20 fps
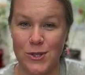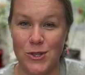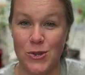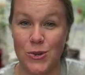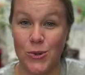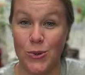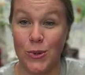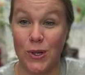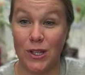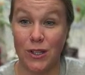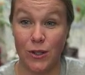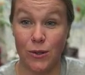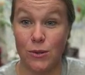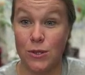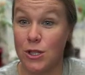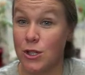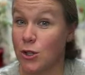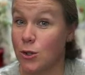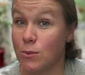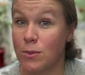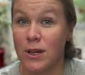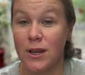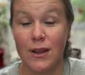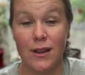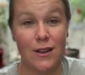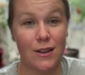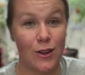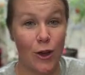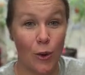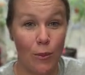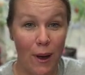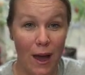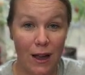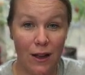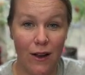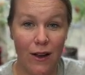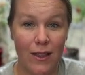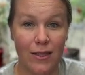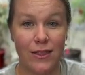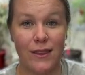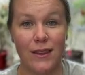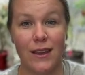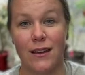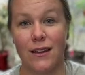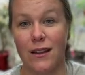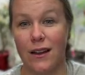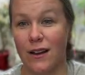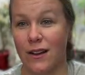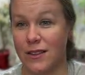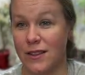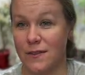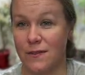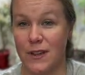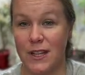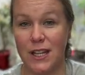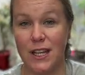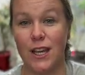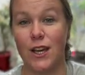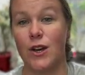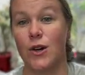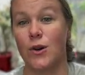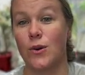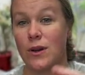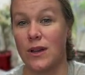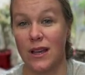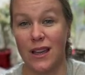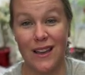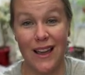to YouTube, go back on the video,